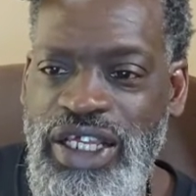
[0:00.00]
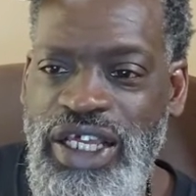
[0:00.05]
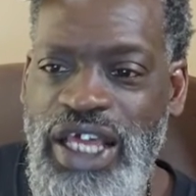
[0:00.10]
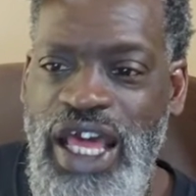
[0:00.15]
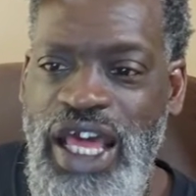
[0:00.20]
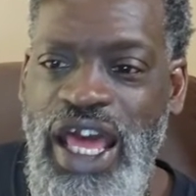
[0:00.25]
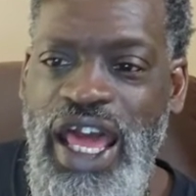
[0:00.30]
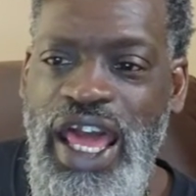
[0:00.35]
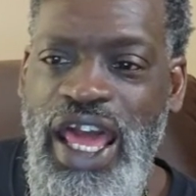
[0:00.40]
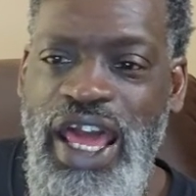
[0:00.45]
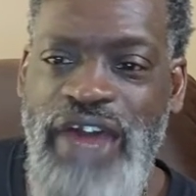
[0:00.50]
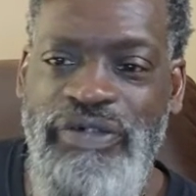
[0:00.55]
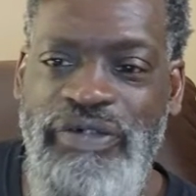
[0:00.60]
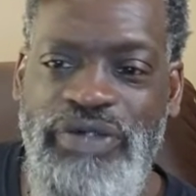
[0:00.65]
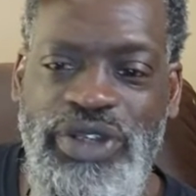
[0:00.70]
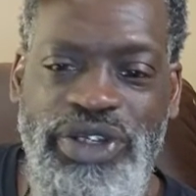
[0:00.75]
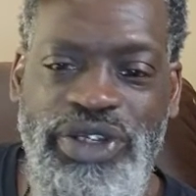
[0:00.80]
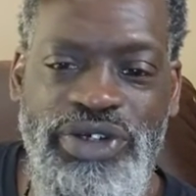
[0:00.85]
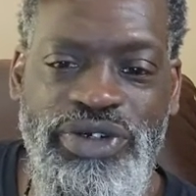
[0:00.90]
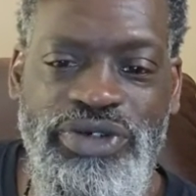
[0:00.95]
I have
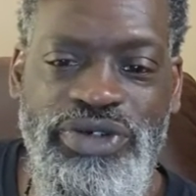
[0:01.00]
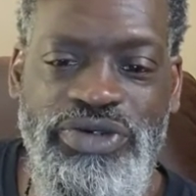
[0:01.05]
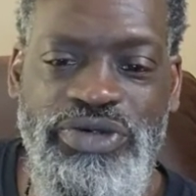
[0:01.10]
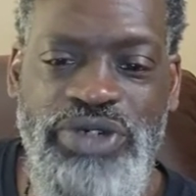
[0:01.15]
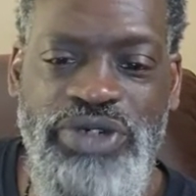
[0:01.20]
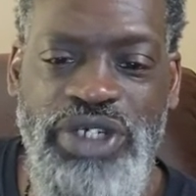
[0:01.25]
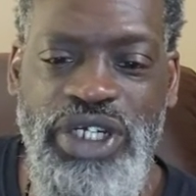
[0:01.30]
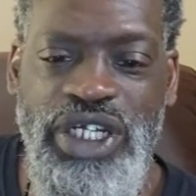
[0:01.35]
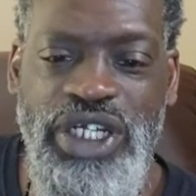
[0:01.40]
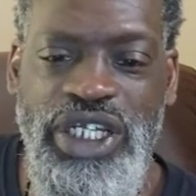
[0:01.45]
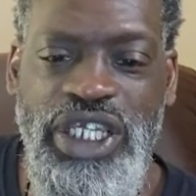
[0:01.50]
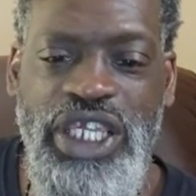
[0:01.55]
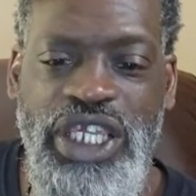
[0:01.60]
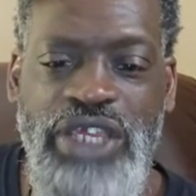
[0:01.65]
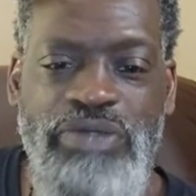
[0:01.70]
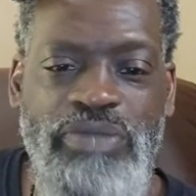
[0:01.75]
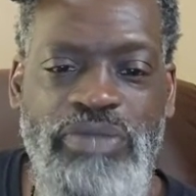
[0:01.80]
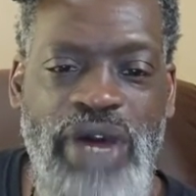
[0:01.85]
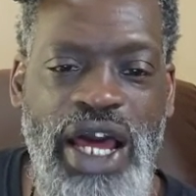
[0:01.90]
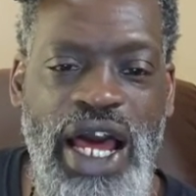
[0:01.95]
to
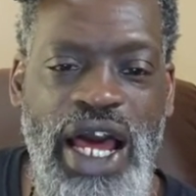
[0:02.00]
keep my